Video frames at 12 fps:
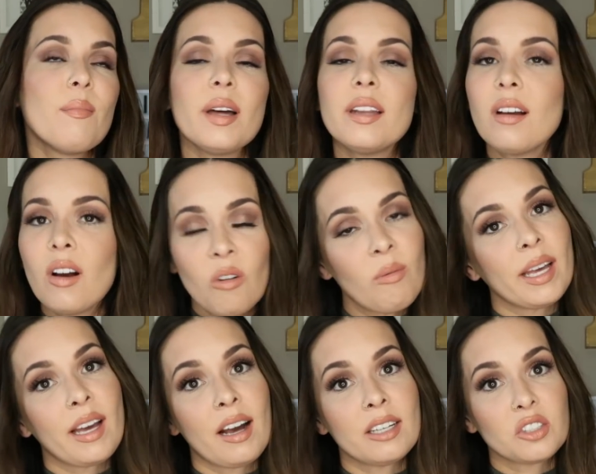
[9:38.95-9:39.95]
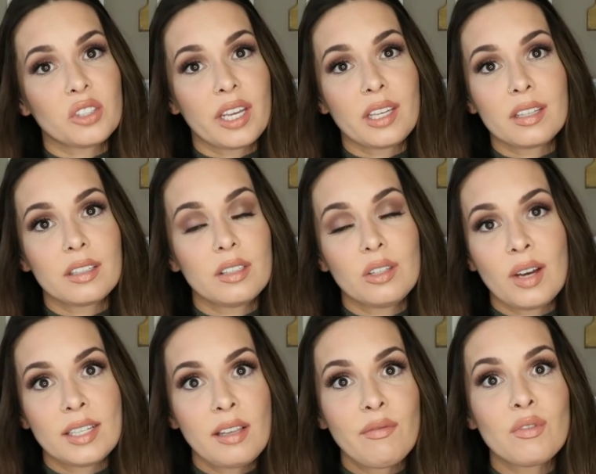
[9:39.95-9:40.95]
But oh my gosh, like you
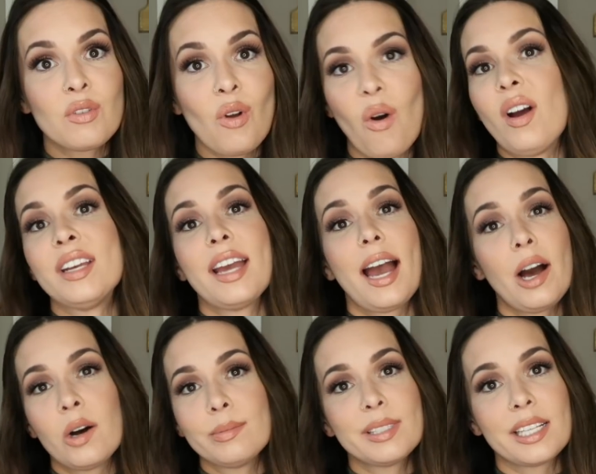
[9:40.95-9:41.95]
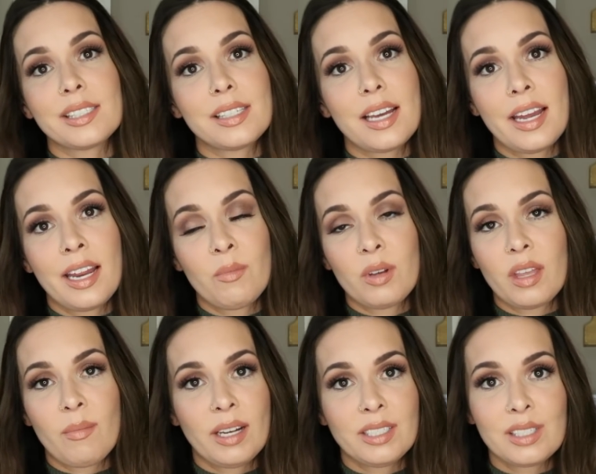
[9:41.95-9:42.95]
guys have no idea how obsessed I am with
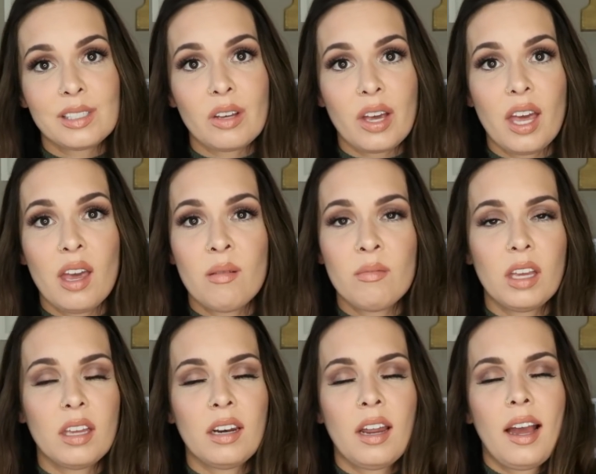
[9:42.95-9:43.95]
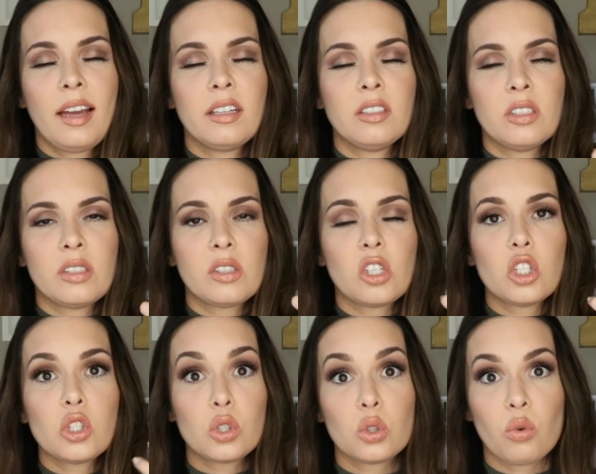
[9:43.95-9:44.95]
him. I just look at him and I could just
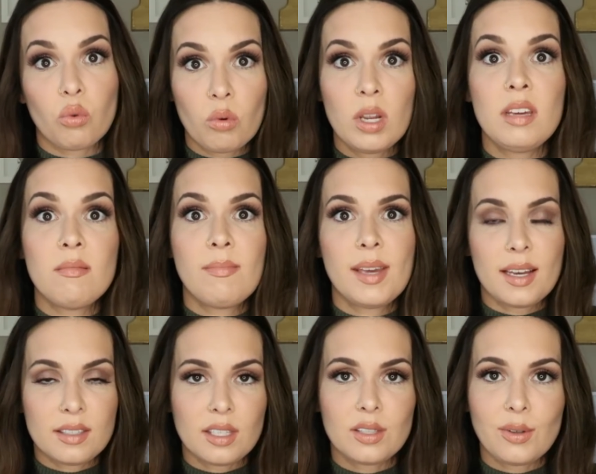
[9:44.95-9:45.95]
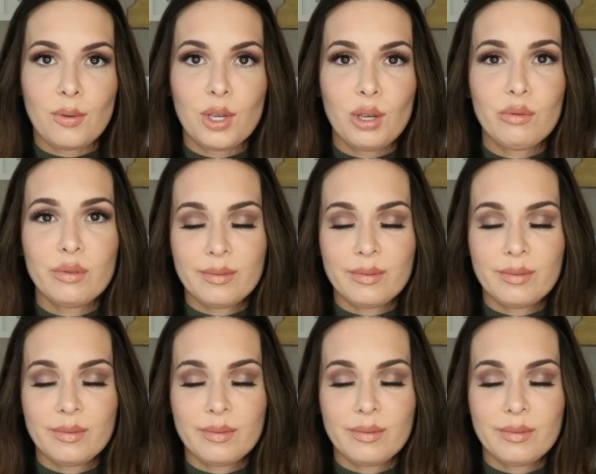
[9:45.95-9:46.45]
scream because he's so cute.